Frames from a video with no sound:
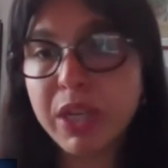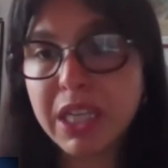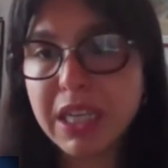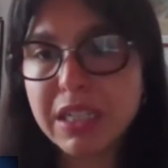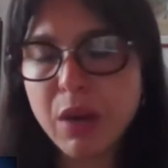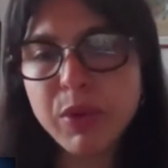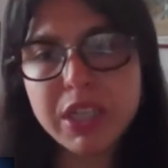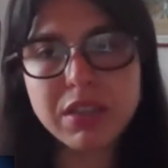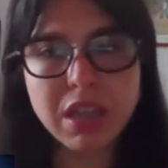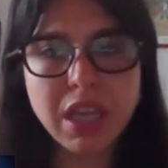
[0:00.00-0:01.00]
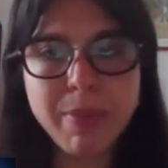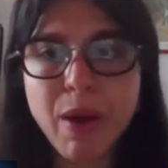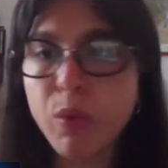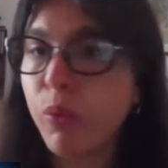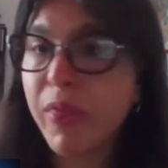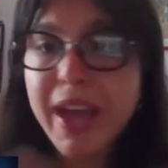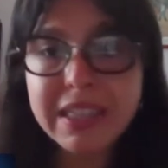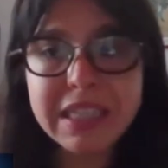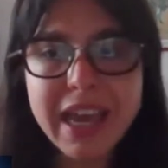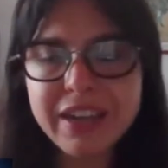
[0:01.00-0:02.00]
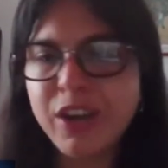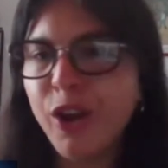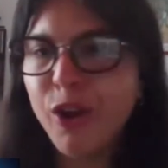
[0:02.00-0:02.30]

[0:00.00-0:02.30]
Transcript: we need to think about. With that said,